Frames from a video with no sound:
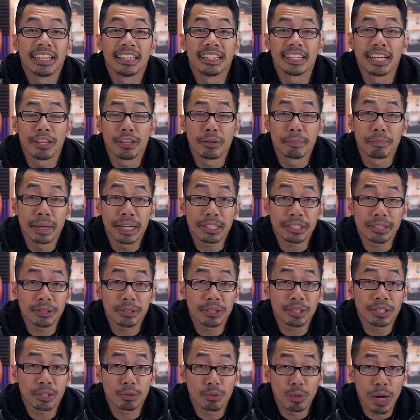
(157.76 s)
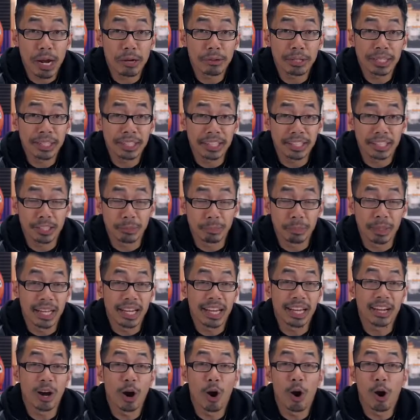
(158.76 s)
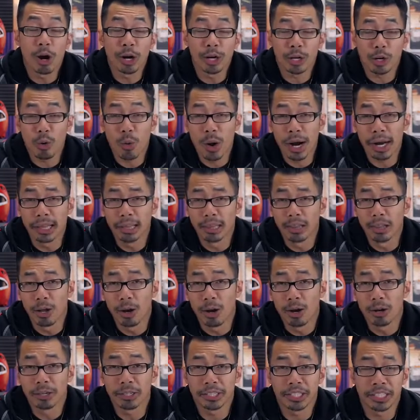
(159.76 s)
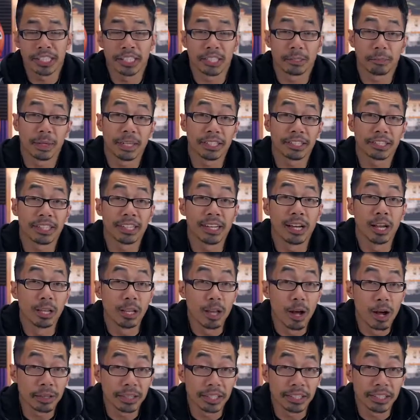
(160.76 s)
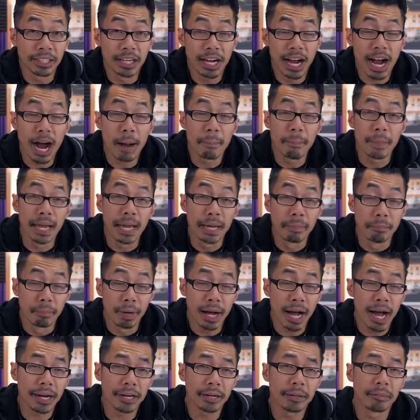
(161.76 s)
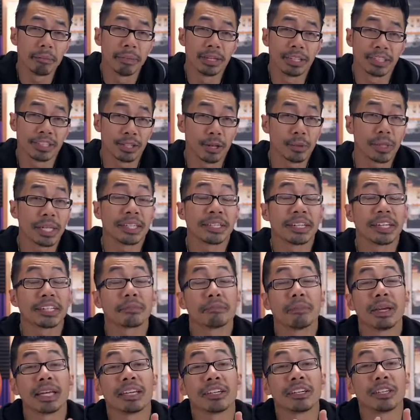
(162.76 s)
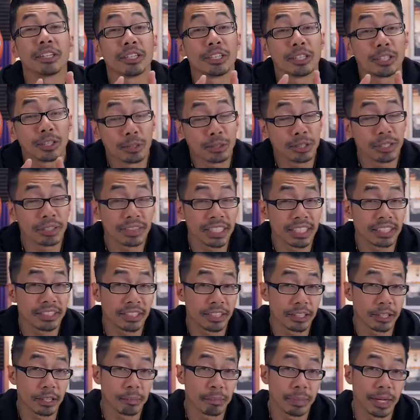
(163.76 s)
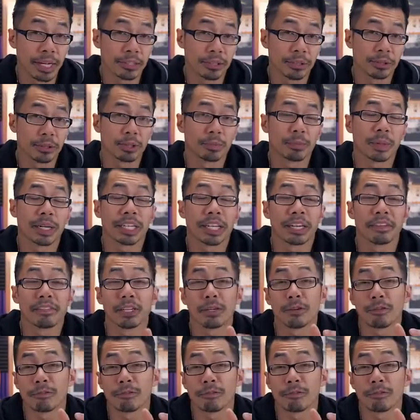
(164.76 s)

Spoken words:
Now the bezels surrounding the display are quite large, especially along the top and bottom, but Sony does make good use of these thicker bezels by giving you